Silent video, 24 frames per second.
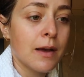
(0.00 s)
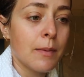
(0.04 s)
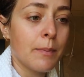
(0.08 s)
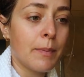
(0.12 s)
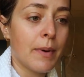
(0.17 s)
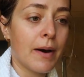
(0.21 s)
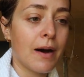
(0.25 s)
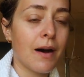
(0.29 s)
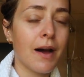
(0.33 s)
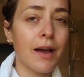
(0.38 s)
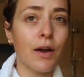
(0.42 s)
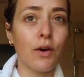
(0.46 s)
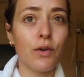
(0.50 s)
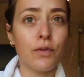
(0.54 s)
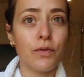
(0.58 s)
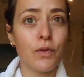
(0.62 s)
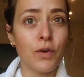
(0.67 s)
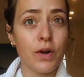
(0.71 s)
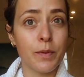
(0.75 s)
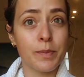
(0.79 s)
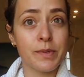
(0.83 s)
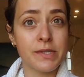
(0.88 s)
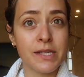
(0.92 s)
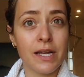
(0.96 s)
but I got
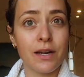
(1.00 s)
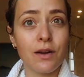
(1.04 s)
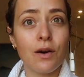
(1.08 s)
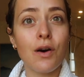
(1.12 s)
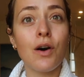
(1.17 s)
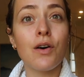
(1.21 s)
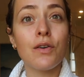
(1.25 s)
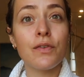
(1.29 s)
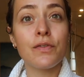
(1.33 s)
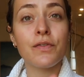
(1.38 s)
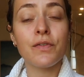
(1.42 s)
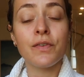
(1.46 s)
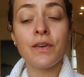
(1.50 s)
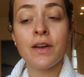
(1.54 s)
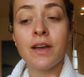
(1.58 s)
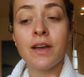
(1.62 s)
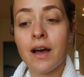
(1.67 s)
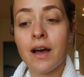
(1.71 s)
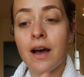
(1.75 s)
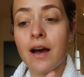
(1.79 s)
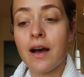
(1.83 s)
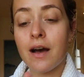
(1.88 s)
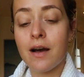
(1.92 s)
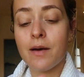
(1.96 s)
40% off
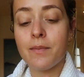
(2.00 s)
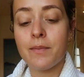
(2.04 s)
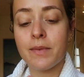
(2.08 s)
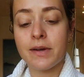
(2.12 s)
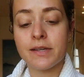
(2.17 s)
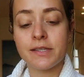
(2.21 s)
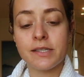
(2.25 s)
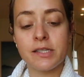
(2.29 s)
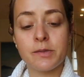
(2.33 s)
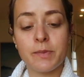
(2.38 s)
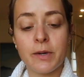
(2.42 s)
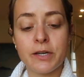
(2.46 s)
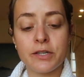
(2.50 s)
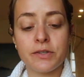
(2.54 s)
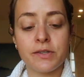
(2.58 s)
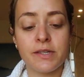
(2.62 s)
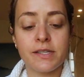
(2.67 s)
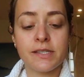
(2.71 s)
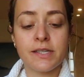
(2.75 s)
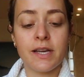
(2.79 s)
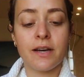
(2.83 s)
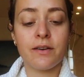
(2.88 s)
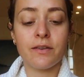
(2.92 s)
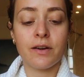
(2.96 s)
as a special
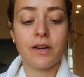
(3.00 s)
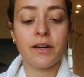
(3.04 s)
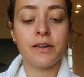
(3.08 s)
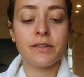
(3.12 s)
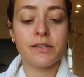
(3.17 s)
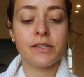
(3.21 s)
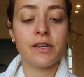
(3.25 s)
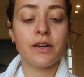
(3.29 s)
discount code.